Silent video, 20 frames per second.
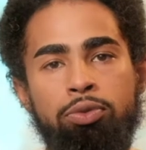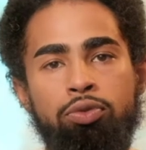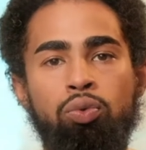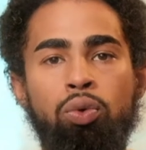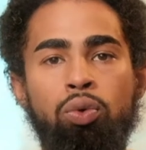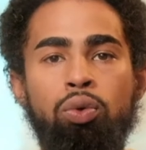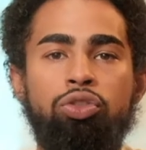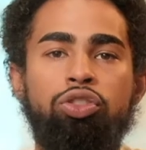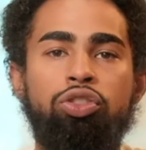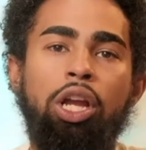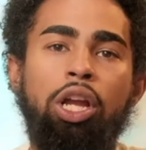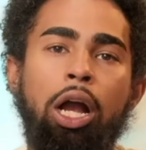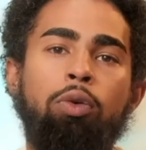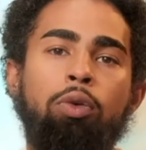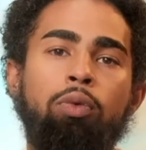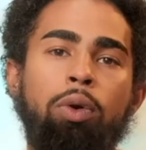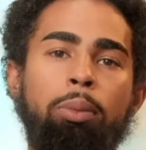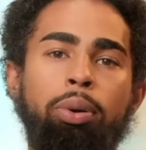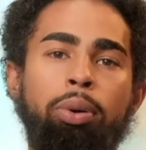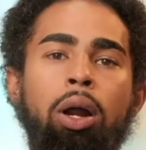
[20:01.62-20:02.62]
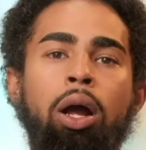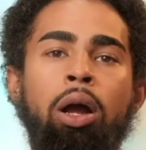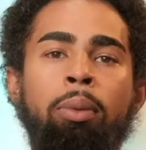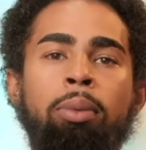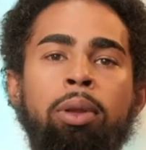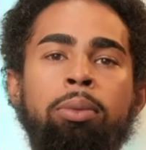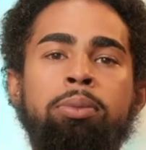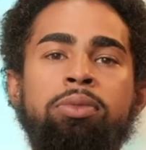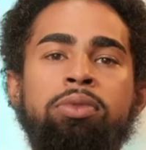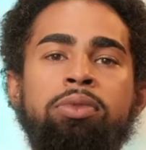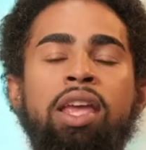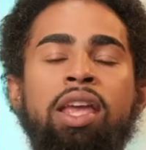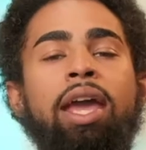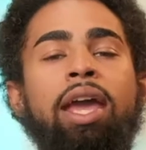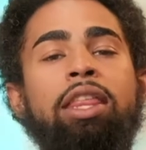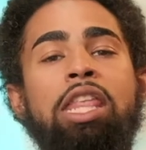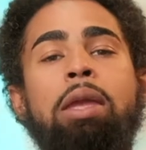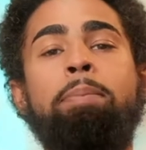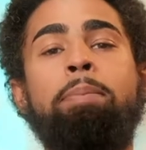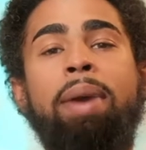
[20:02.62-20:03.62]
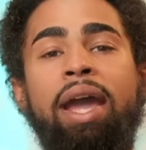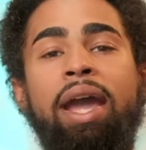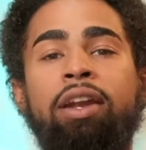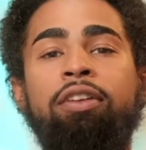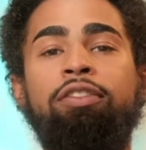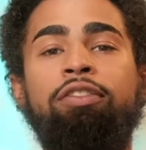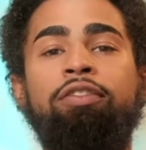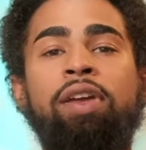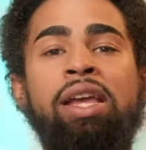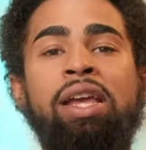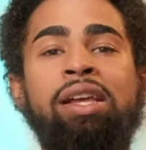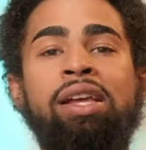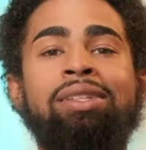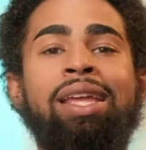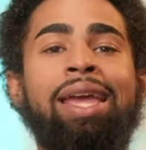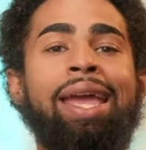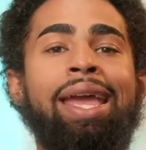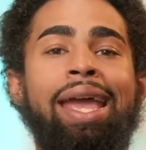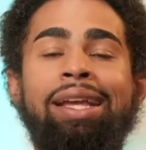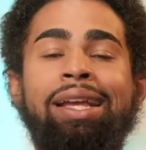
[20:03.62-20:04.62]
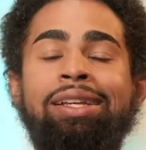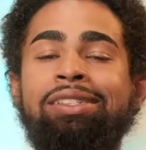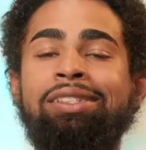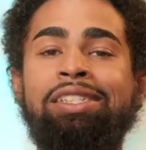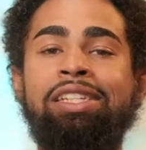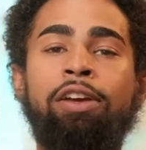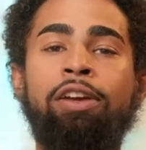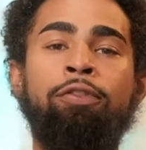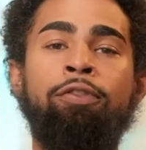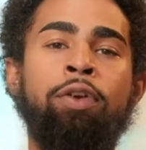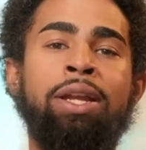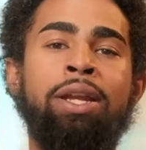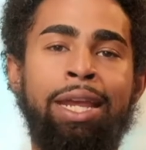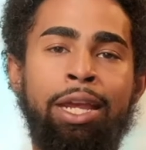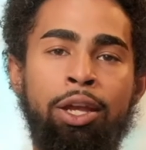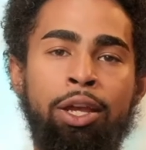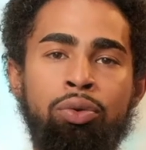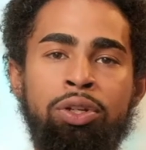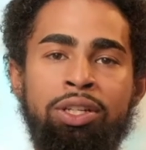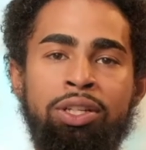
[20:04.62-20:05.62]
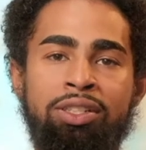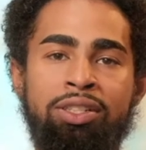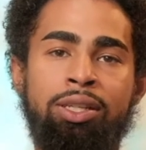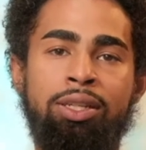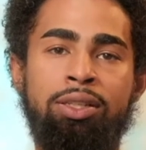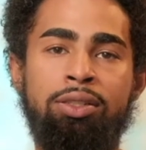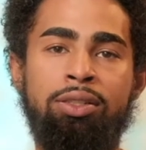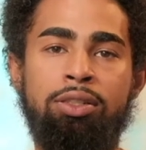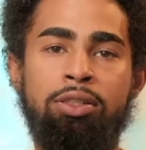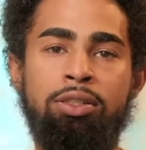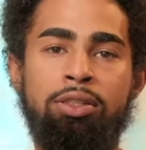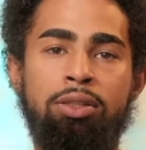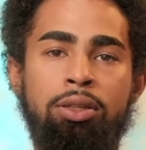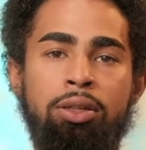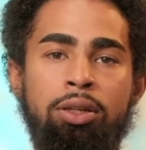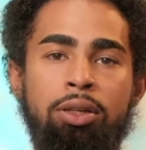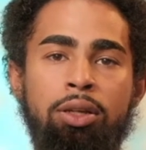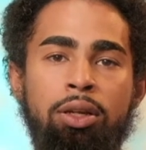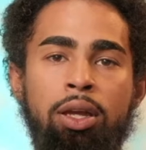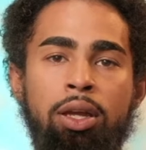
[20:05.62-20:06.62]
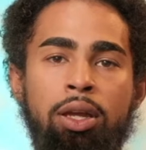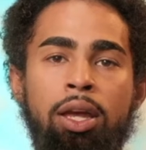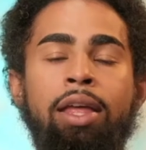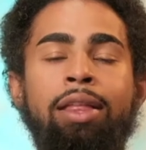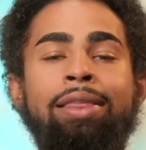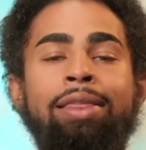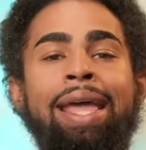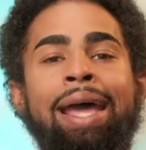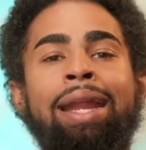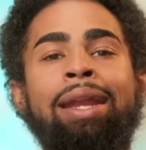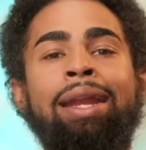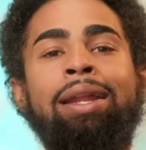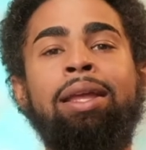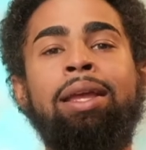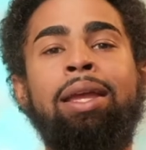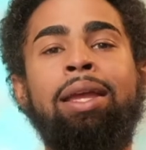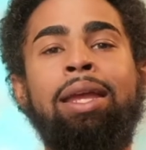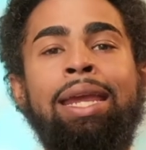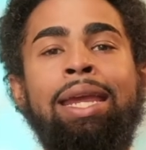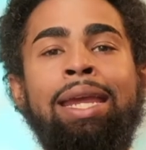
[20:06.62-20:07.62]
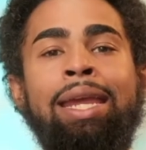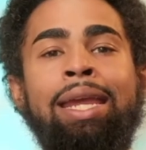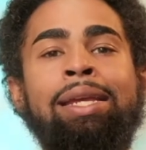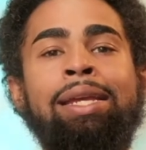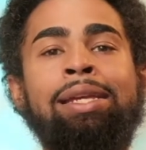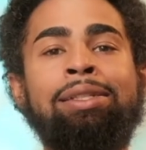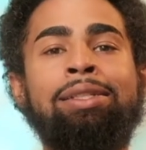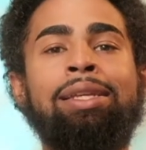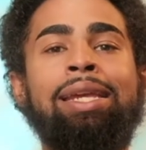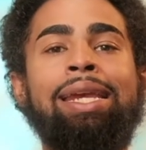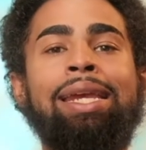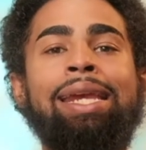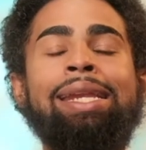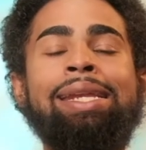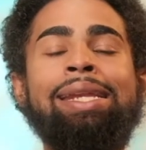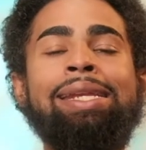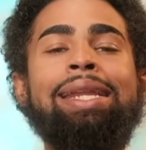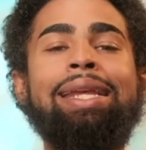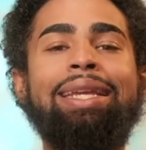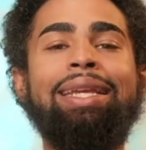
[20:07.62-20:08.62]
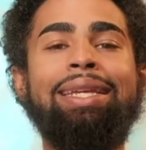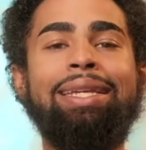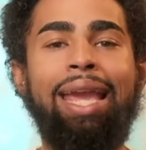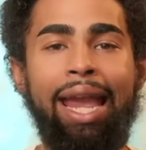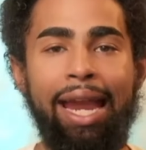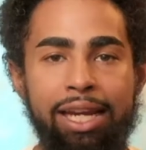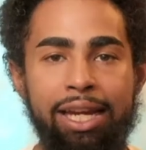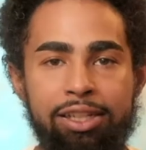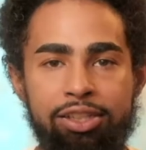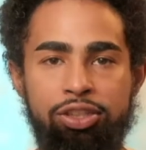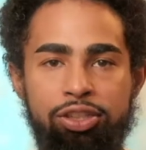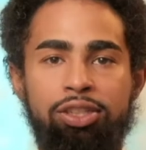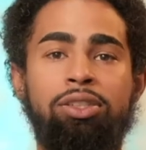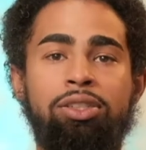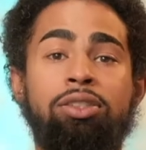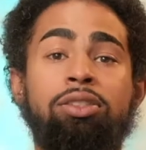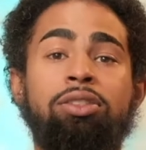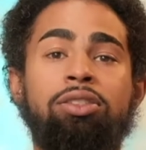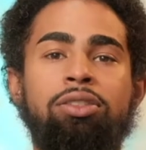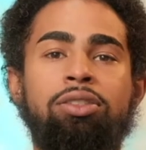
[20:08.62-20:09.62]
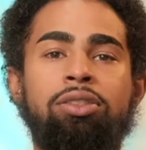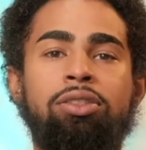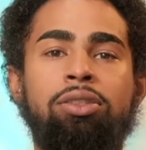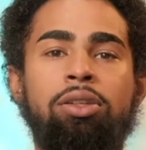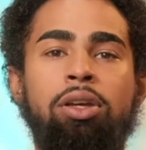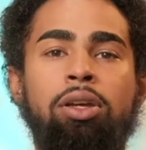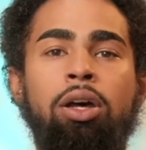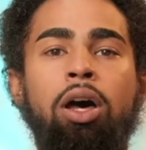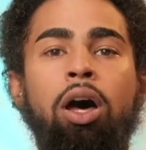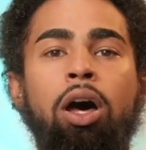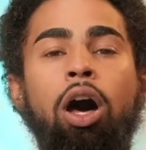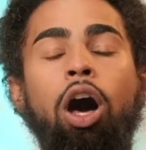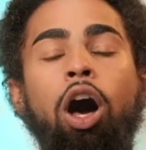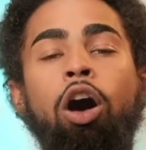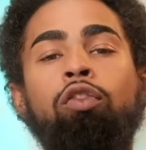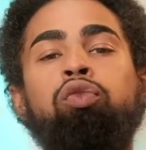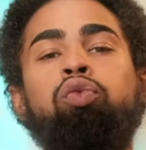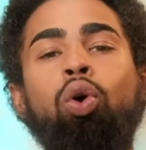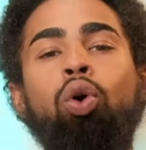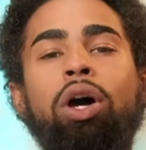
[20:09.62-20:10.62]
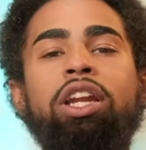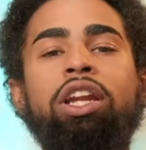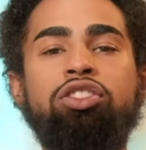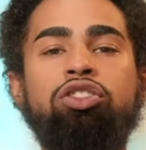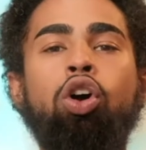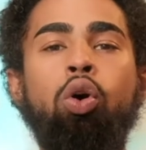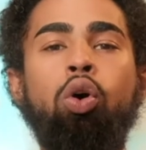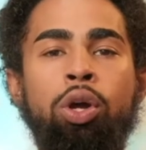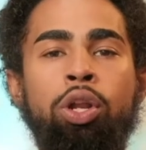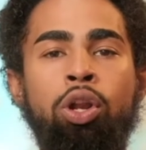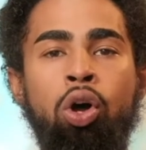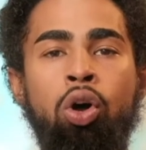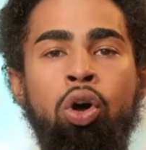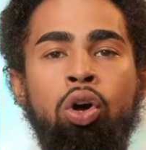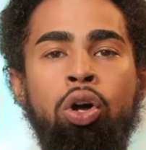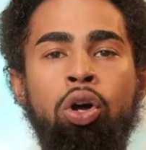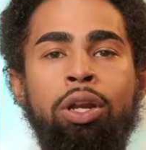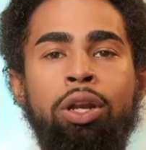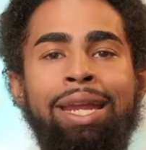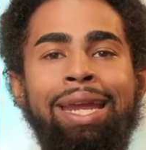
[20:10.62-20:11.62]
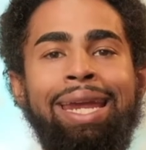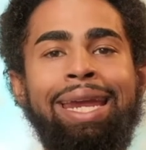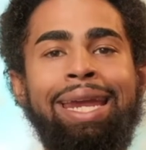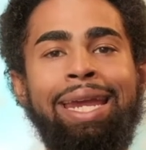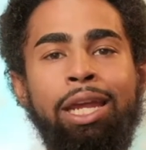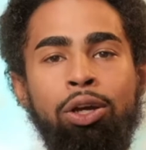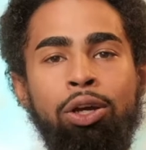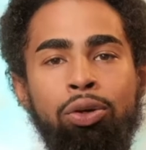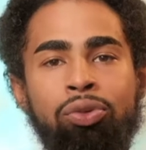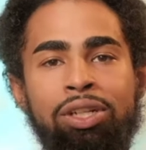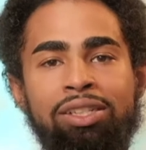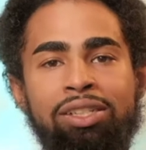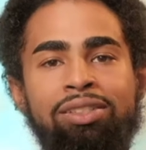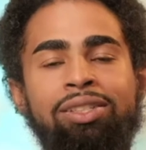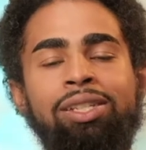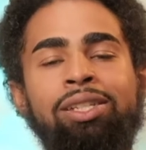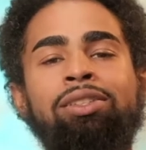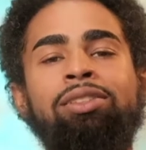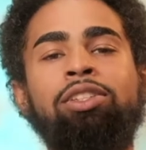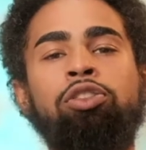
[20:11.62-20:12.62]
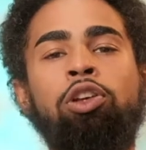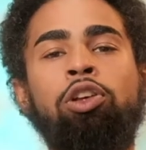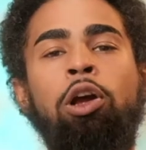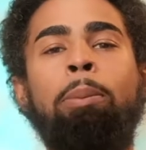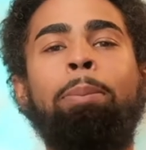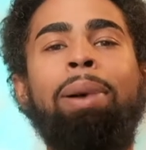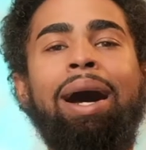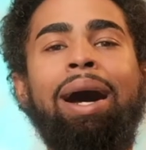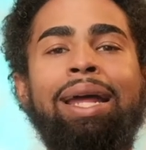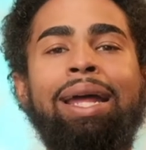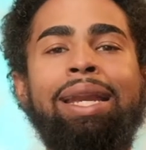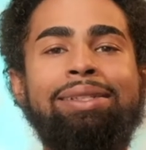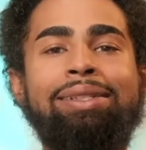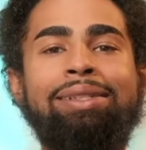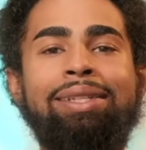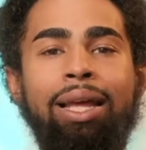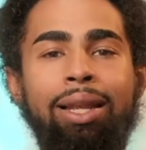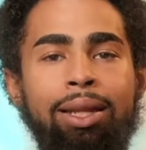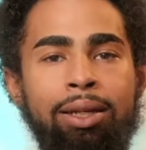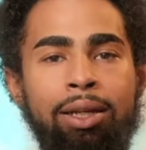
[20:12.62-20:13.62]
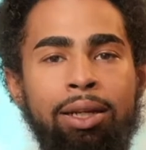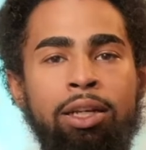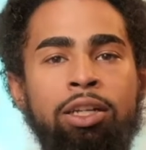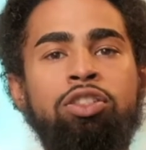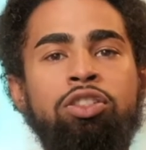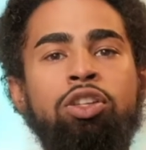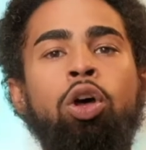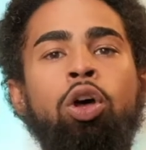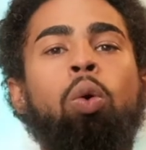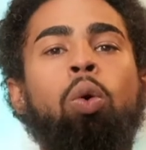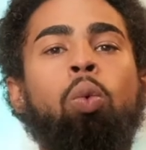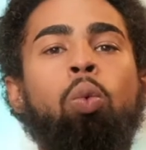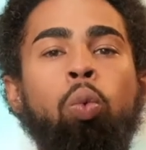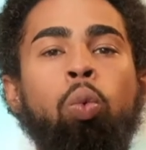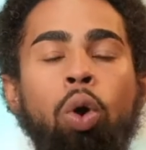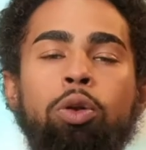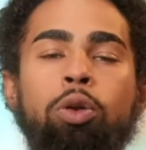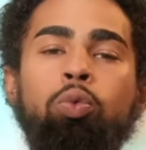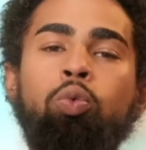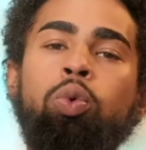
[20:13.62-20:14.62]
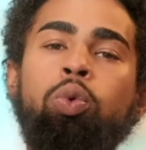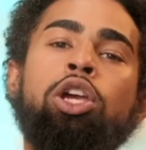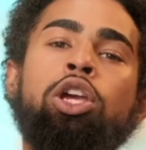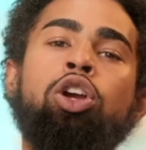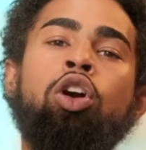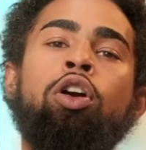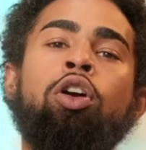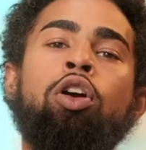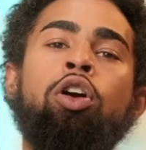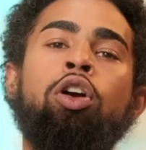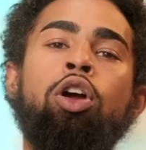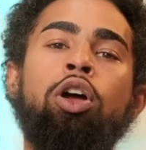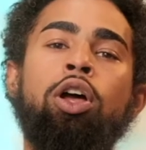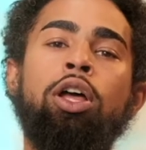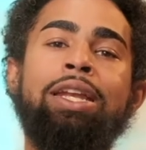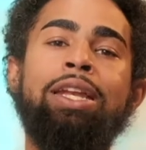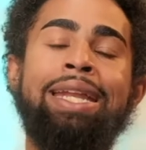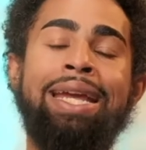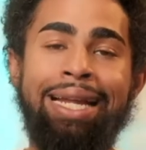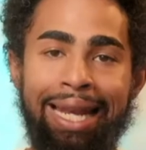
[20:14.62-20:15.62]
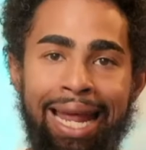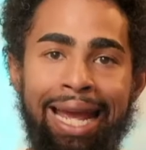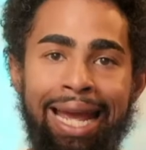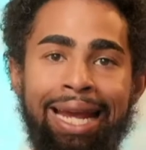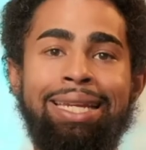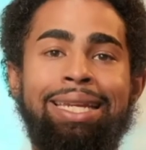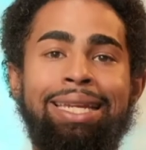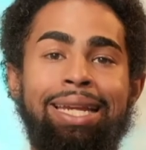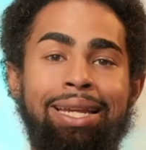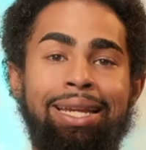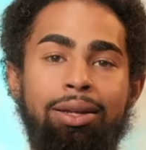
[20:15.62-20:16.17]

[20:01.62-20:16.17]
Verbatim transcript: root chakra problems, and they manifest as different illnesses. That is indications of what is going on. Illnesses is our body telling us what we are neglecting,